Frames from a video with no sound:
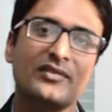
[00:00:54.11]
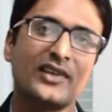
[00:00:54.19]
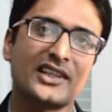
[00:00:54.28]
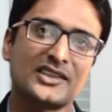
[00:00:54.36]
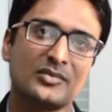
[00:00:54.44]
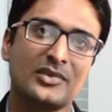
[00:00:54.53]

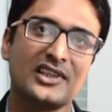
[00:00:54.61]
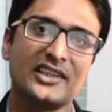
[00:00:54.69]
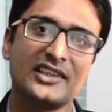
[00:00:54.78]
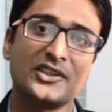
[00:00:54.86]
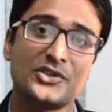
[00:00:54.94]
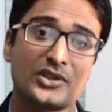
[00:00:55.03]

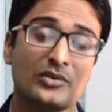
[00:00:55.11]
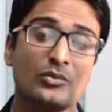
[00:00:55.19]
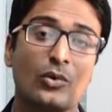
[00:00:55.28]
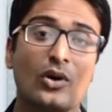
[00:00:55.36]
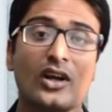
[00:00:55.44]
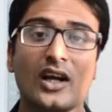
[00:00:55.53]
flexibility that you can
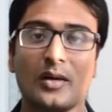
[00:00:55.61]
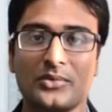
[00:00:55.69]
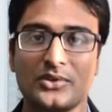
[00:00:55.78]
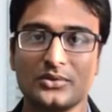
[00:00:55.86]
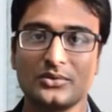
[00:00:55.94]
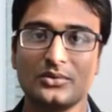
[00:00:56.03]
walk
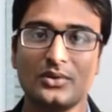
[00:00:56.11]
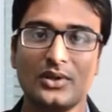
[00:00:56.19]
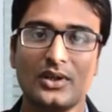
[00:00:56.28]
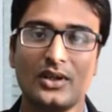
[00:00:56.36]
up to